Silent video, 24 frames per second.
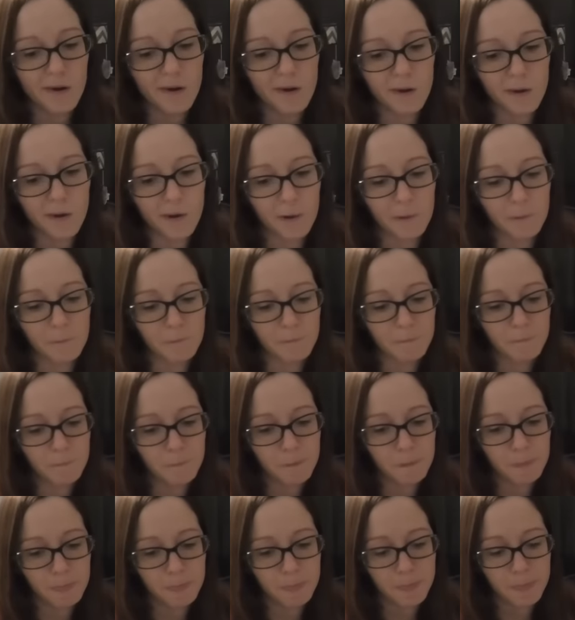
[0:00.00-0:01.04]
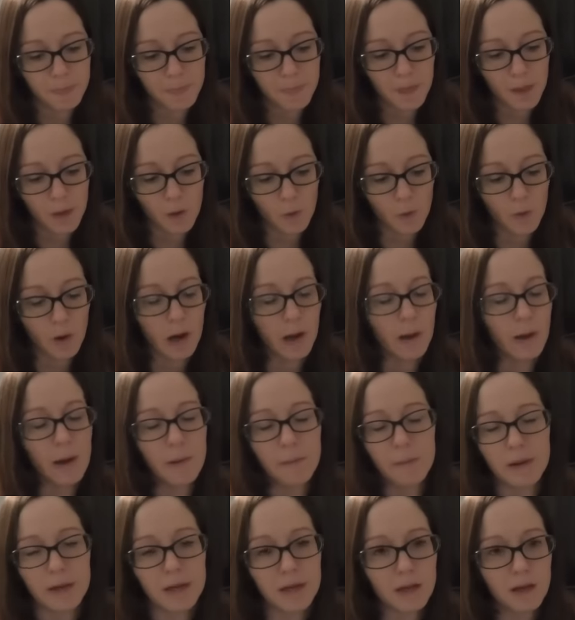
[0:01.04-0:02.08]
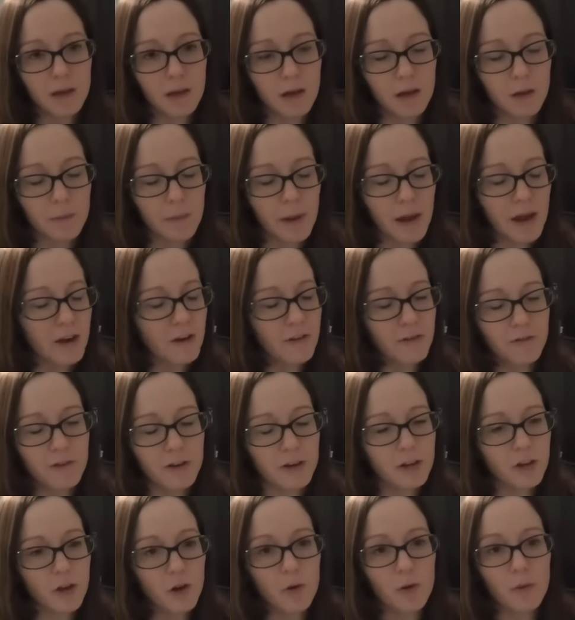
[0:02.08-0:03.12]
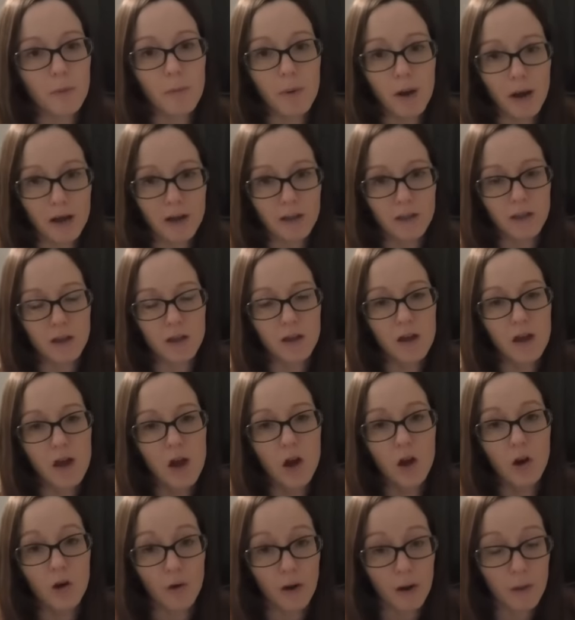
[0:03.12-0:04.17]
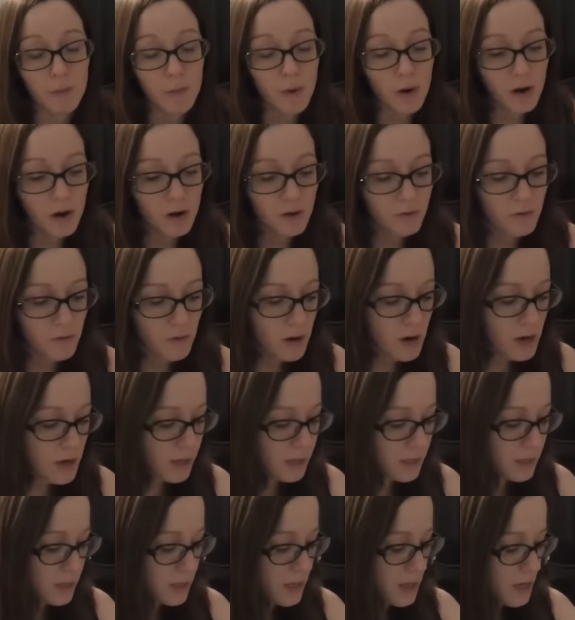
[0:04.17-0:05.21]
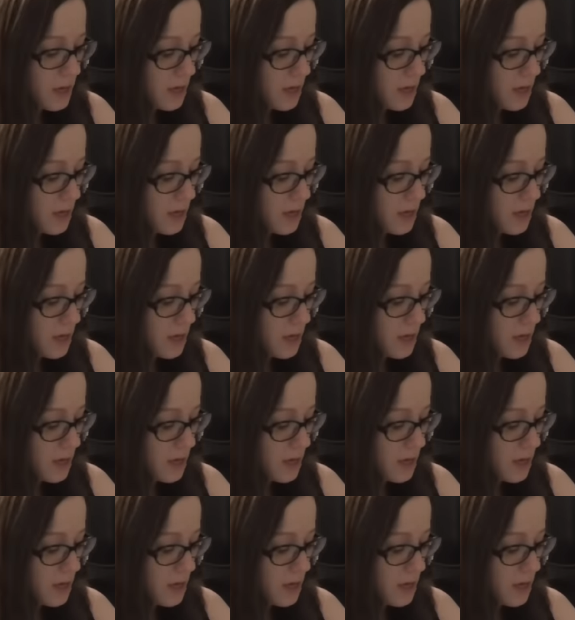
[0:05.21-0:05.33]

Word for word: Um, or I had my um, I had a friend go and buy the gripe water for us,